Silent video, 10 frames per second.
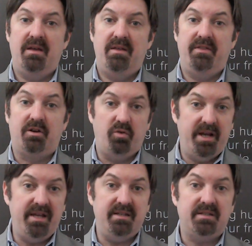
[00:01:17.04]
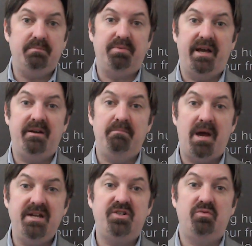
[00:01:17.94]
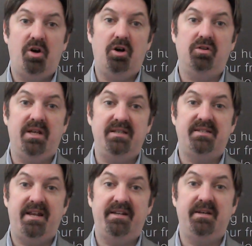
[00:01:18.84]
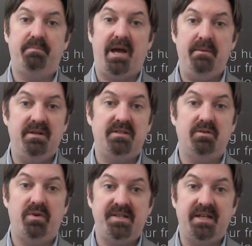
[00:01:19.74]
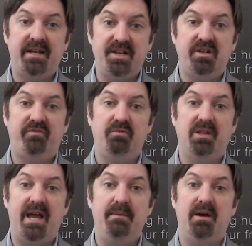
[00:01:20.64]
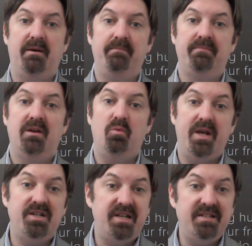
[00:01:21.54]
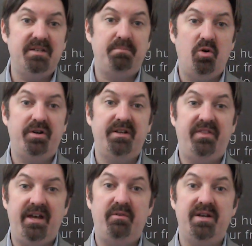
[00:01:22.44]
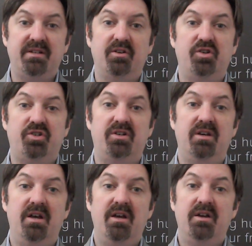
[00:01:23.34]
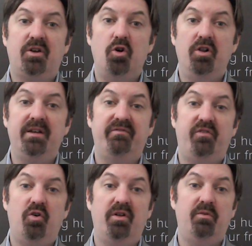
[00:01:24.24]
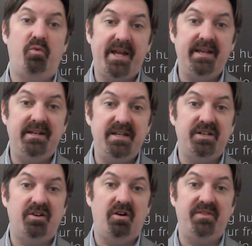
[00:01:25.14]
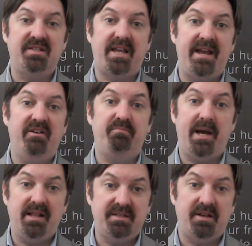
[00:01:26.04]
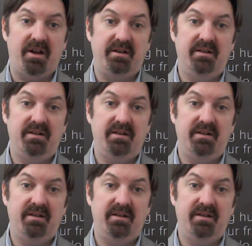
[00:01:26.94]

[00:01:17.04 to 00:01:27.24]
The Greens played a major role in Senator Payman's resignation from Labor when she supported their resolution calling for the recognition of the State of Palestine.